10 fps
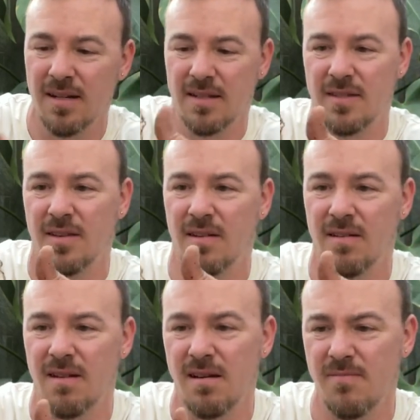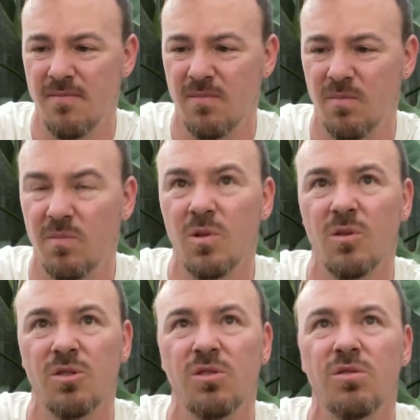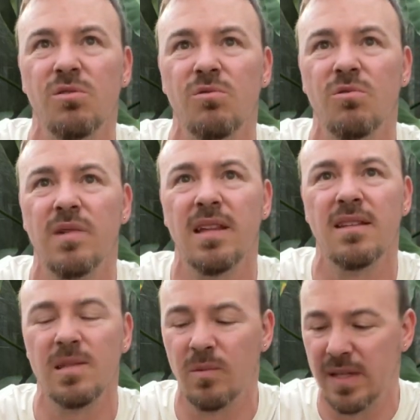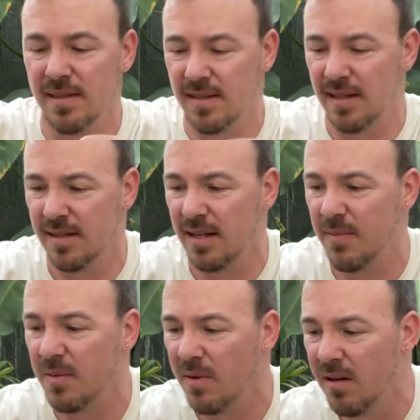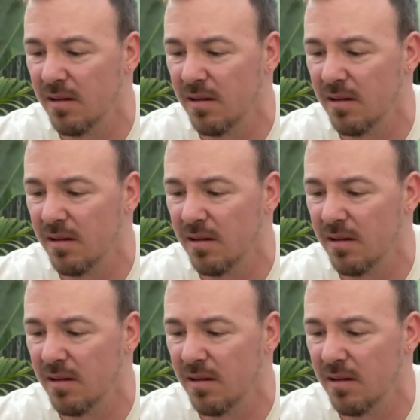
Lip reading: So I'm not sure whether this will be a 6 centimeter pot